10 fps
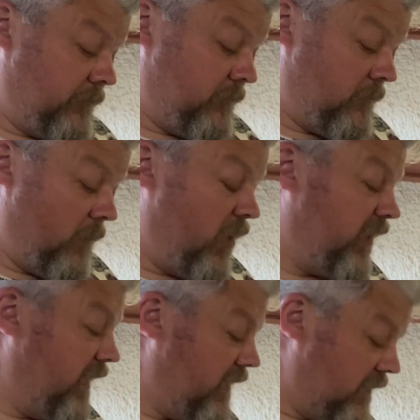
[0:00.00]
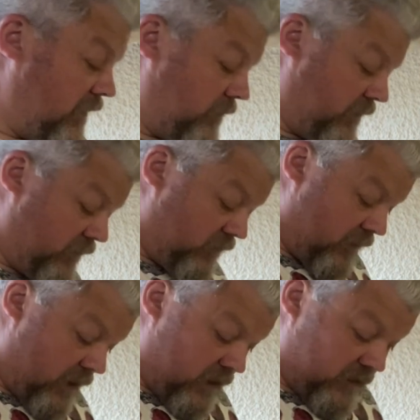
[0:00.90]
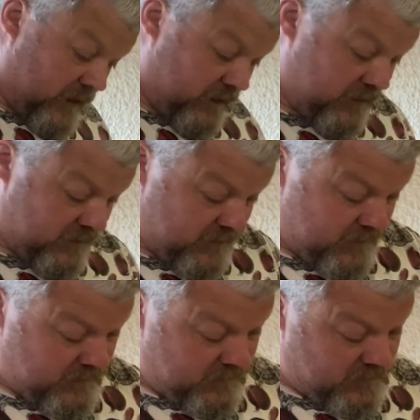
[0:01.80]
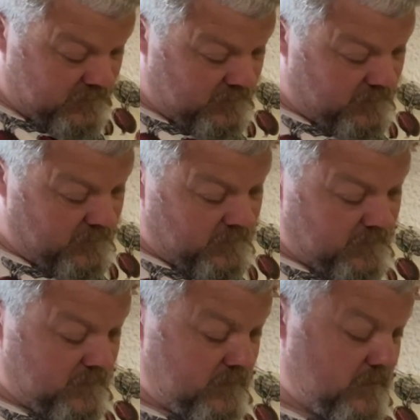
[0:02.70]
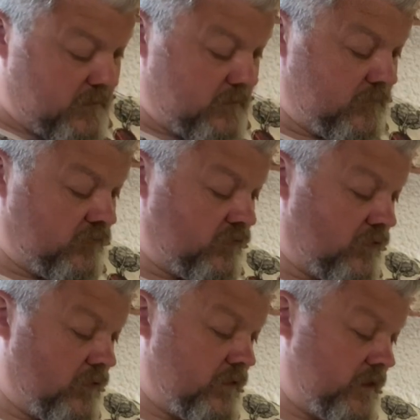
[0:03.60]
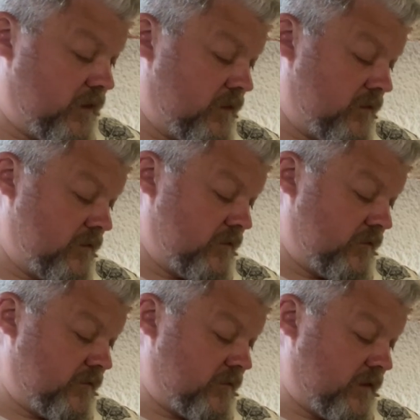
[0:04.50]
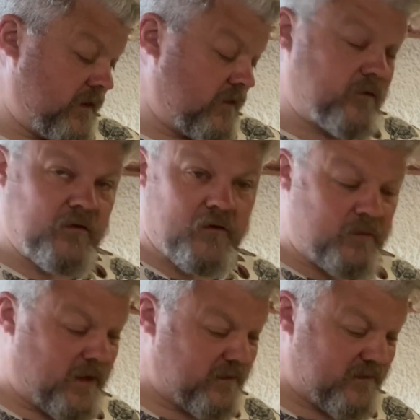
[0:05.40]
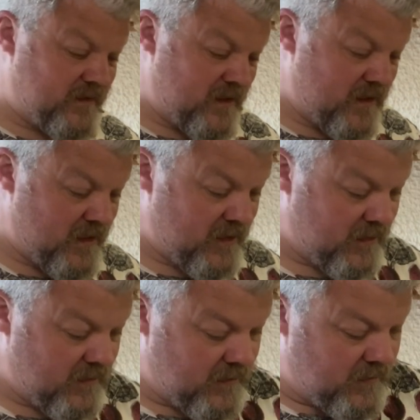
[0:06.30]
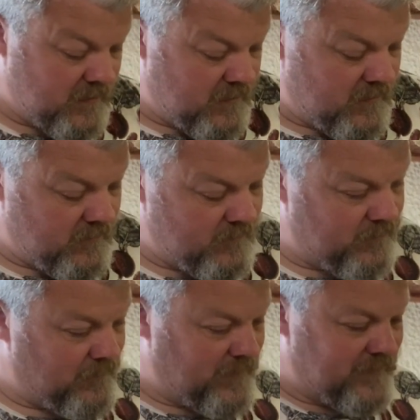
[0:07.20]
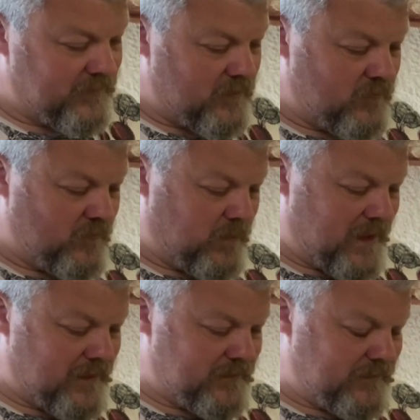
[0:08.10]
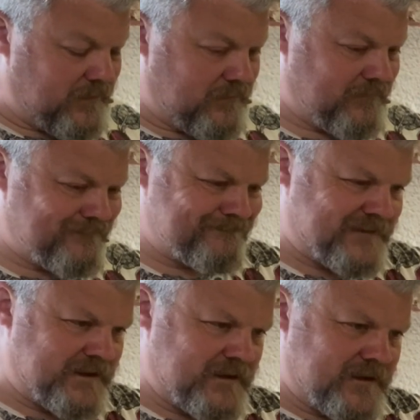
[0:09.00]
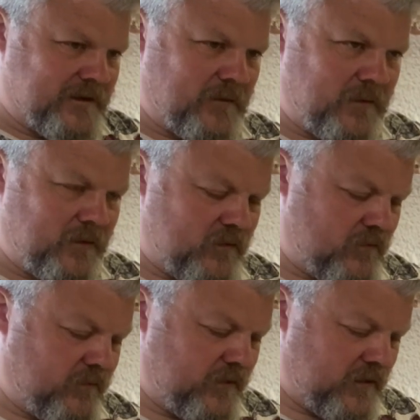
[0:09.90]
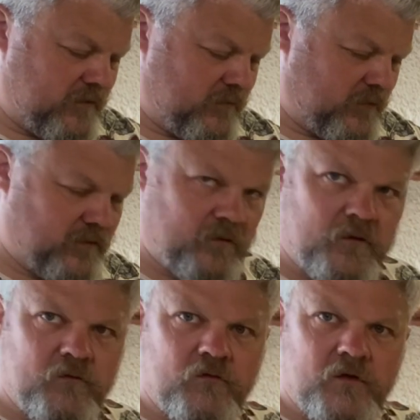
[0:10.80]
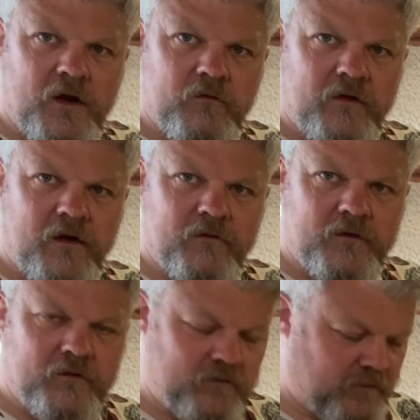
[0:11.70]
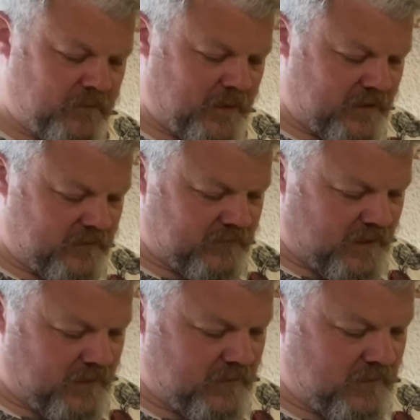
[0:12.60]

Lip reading: Mocky, no, it'll be too dark that. Chalky. Teal topaz, nah. But there's not much black there. Might be enough for this, but I don't want to run out halfway through painting the sign.